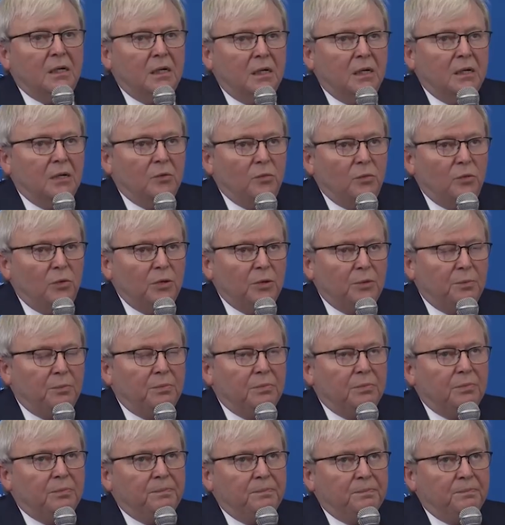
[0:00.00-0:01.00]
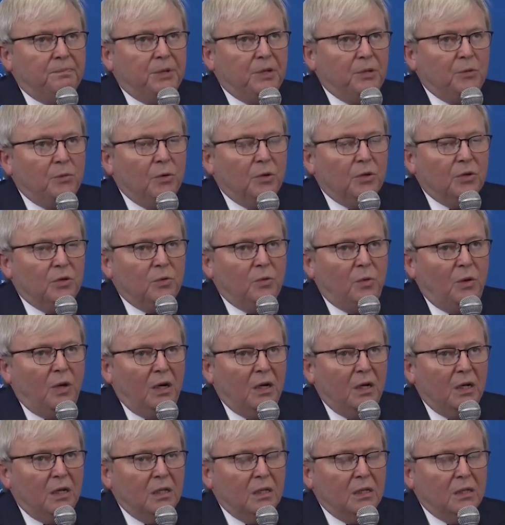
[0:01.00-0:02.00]
would be
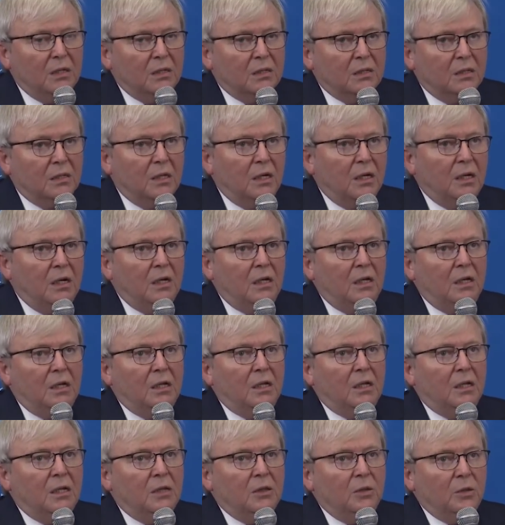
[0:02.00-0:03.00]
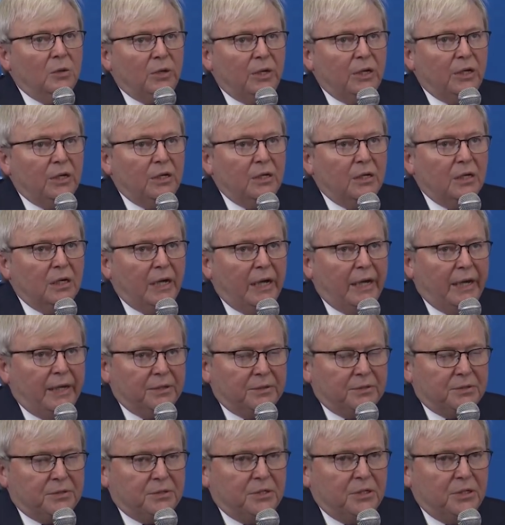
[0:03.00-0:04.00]
worthwhile looking
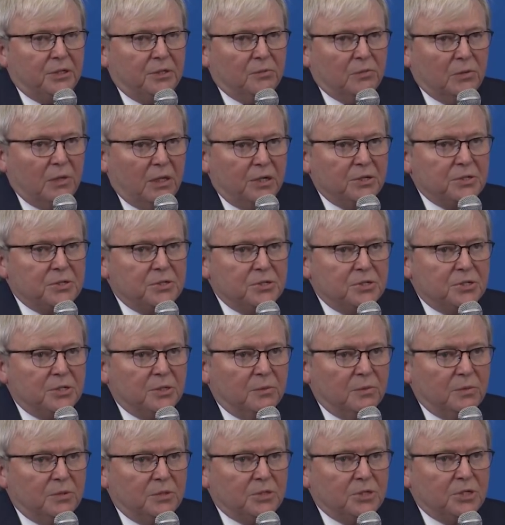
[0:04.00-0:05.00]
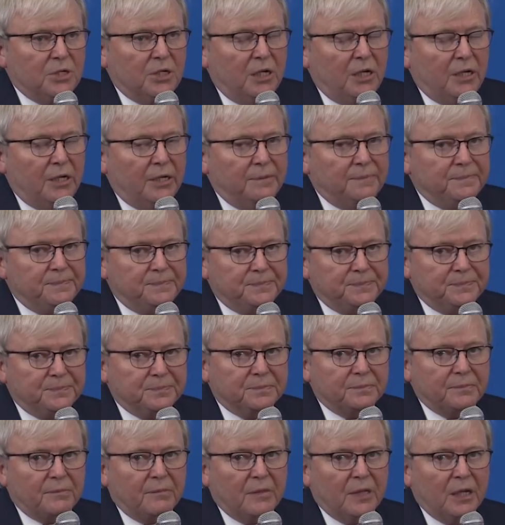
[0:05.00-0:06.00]
at the relationship with China
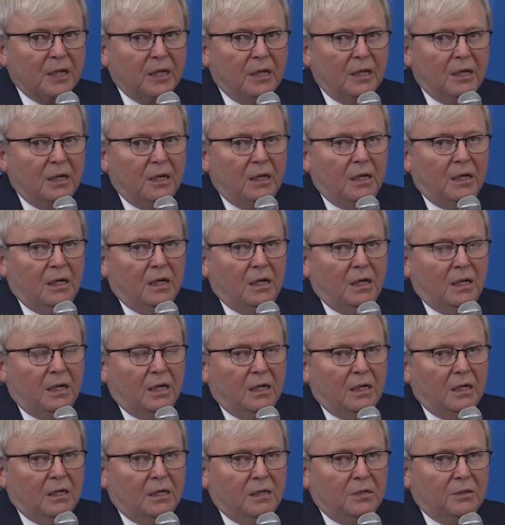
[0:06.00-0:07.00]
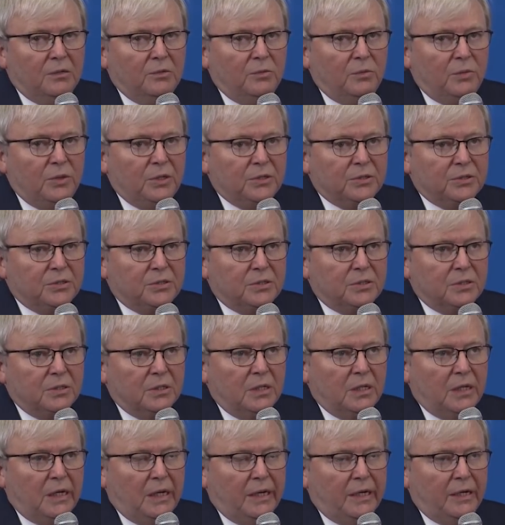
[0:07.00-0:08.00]
with
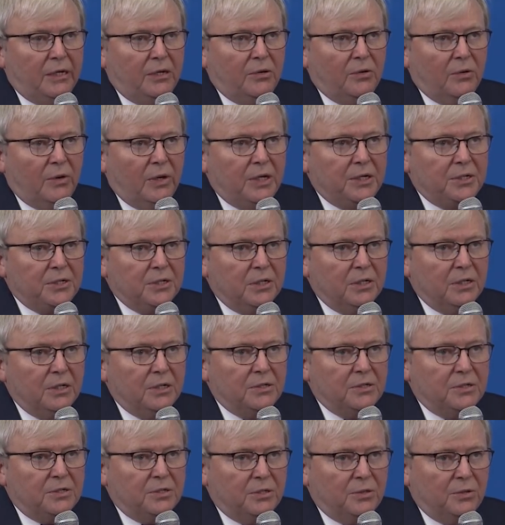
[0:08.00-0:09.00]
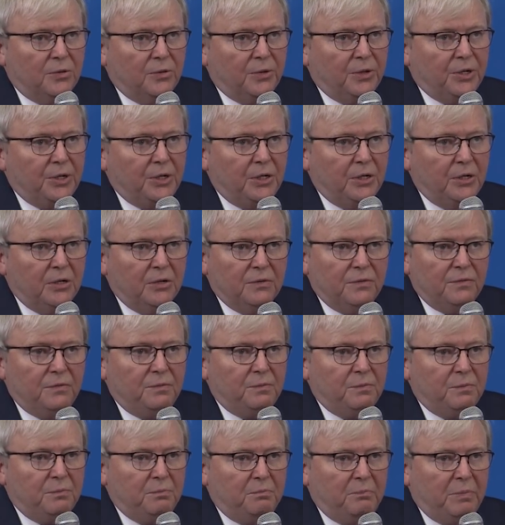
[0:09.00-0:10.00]
a greater degree of
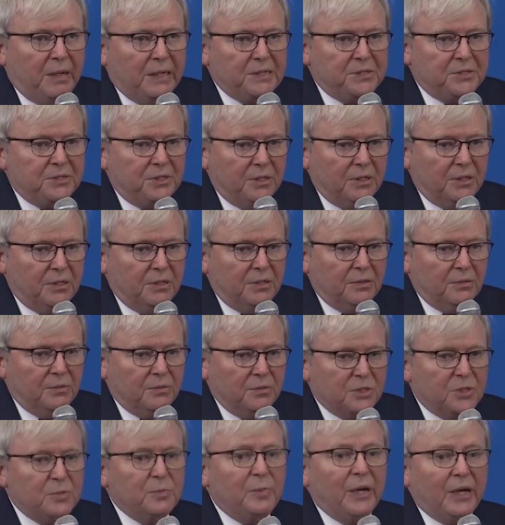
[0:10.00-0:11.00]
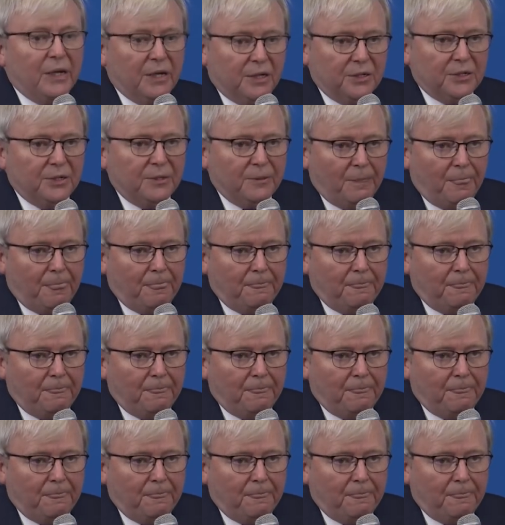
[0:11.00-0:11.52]
basic respect.